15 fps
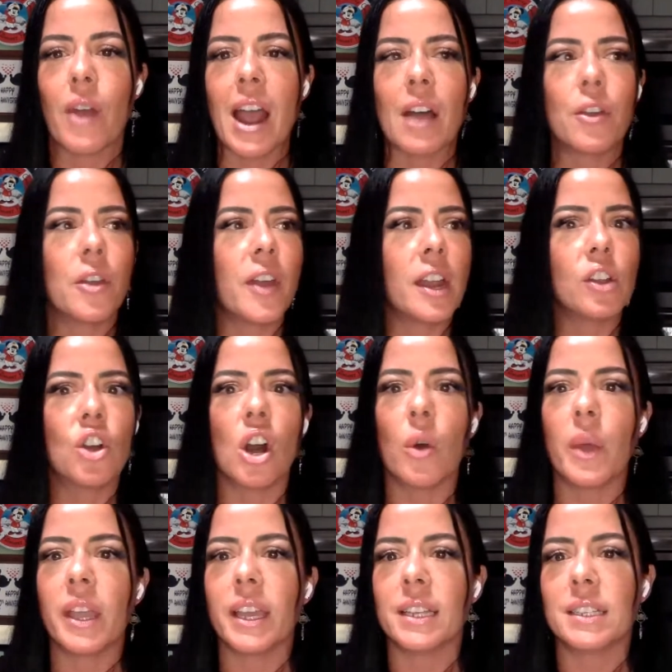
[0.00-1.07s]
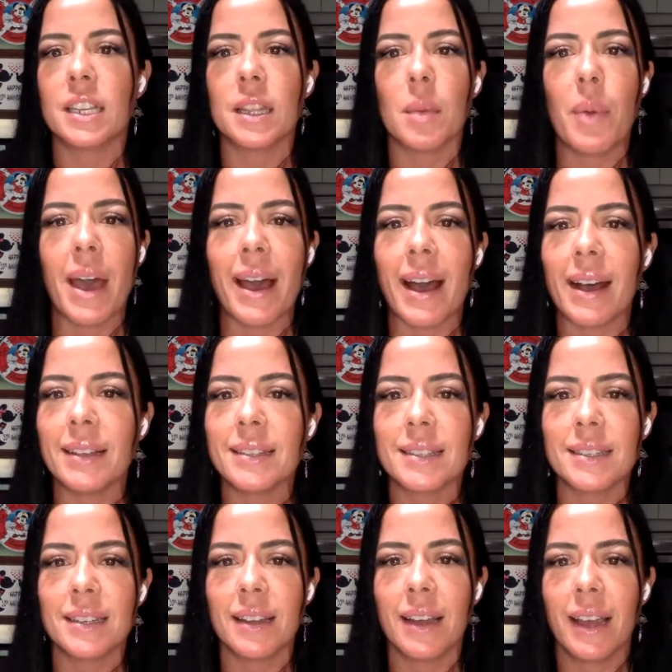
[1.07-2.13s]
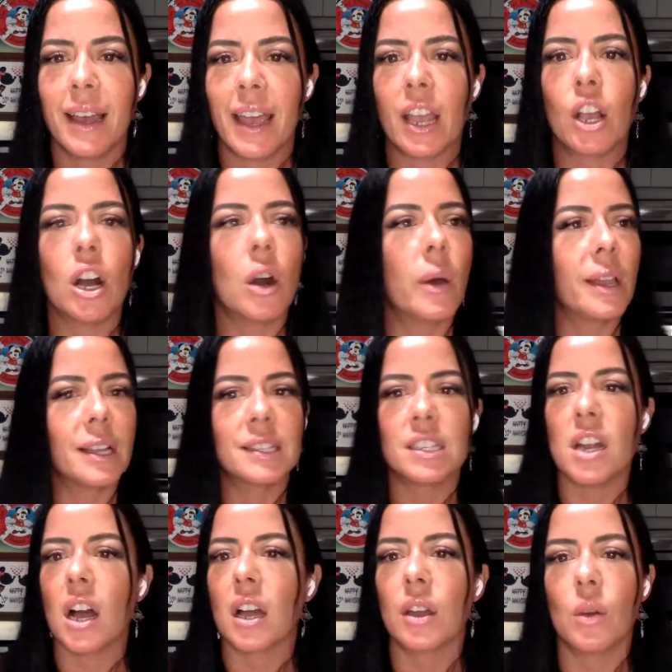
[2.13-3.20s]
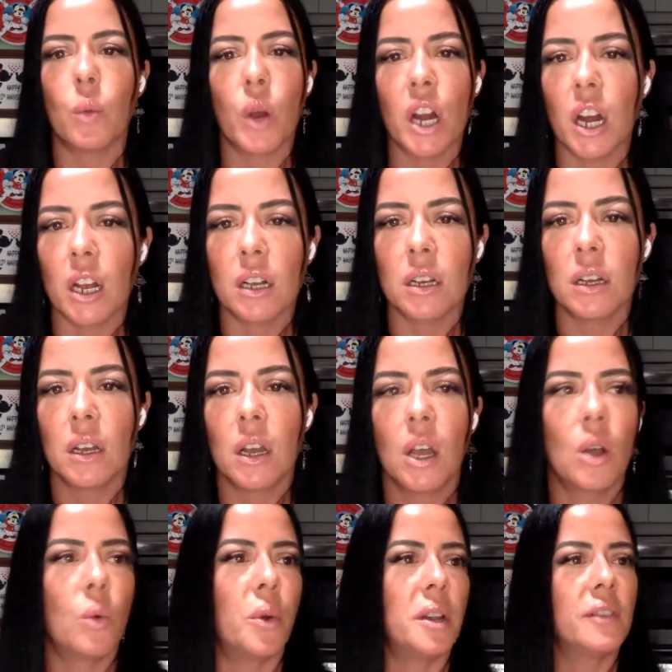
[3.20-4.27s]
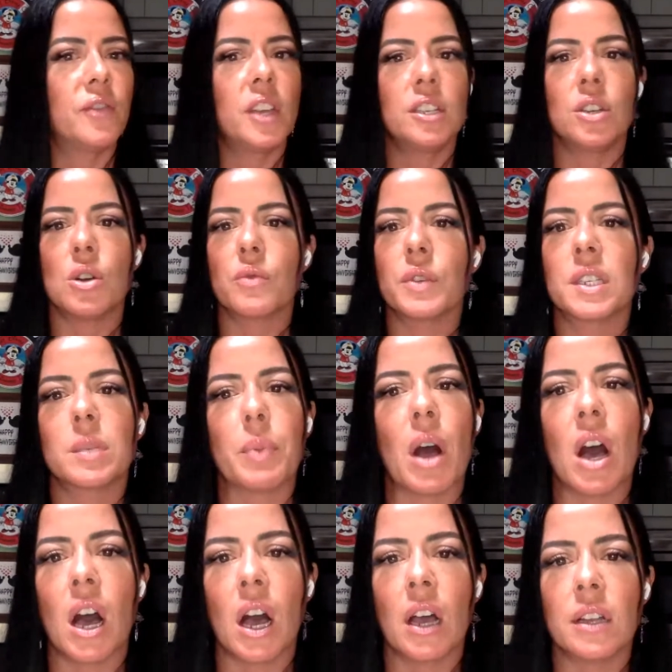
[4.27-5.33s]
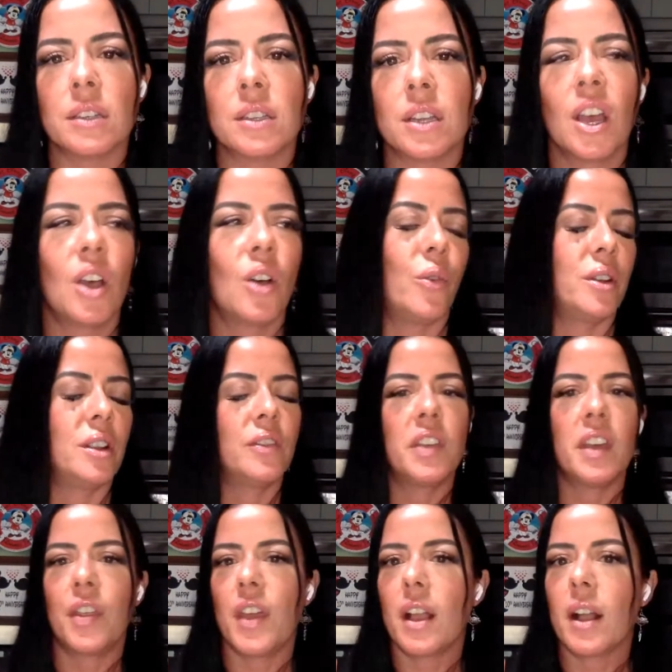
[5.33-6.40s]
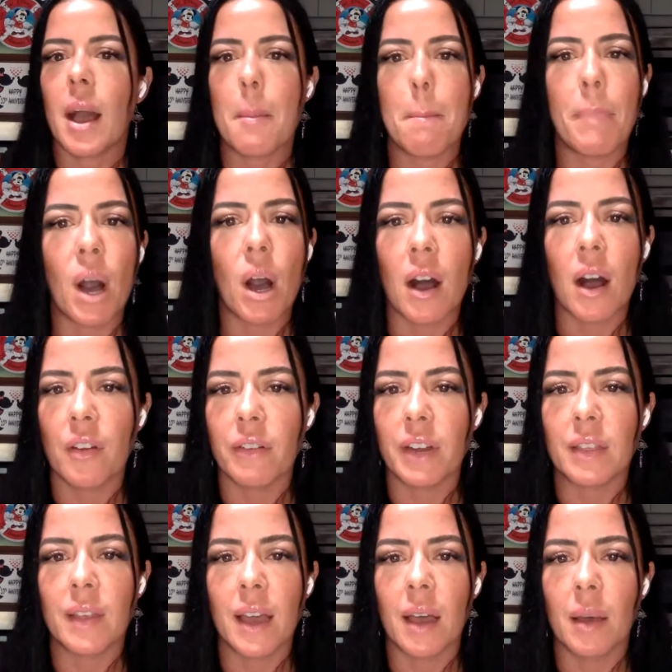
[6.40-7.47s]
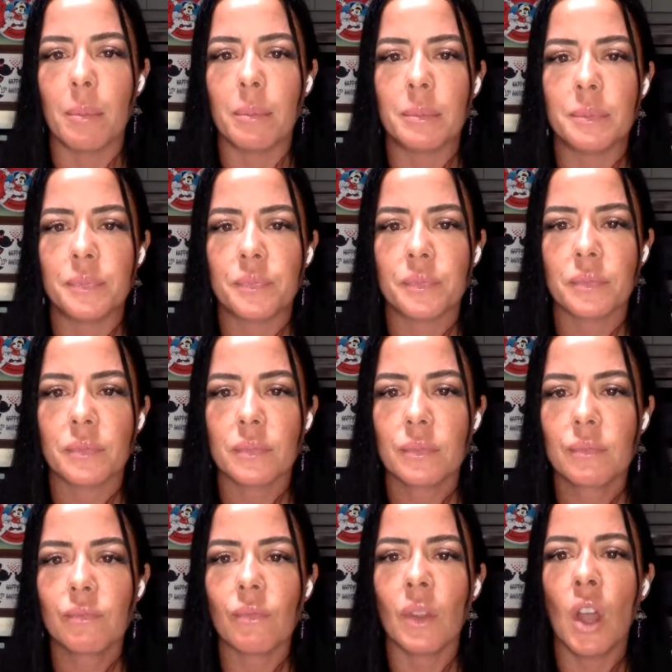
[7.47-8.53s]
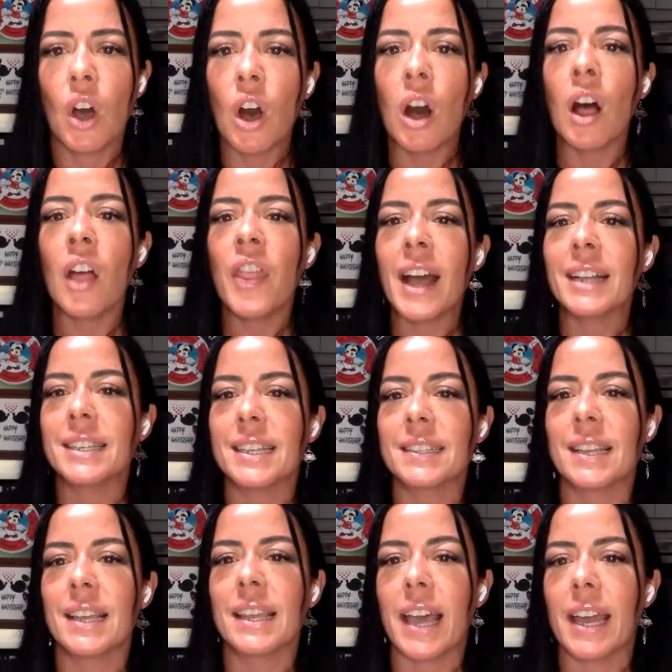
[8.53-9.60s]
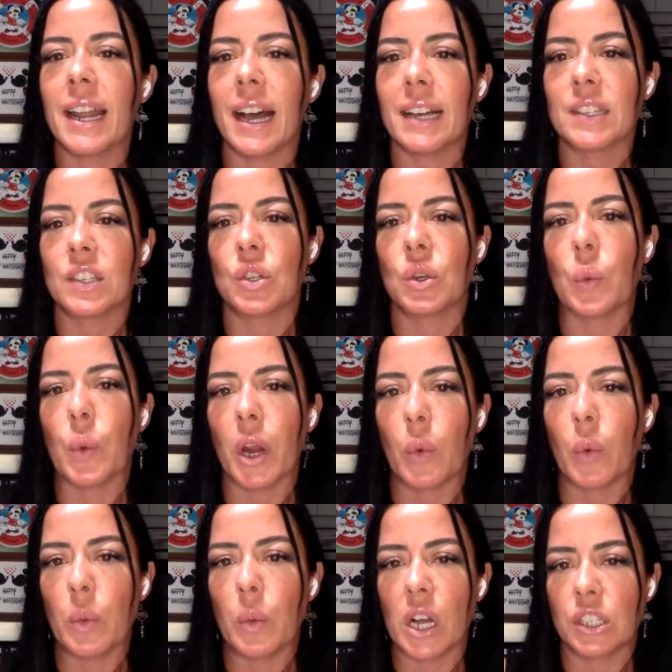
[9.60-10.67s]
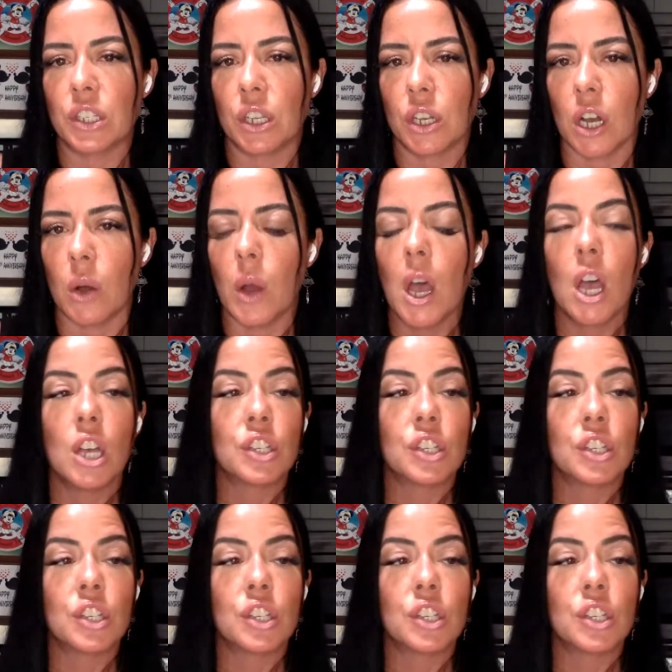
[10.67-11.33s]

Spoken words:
rather than going into the past and going, it's not going to work. What if they don't respond? What if they think I'm bothering them? All that doesn't get us to where we want to go.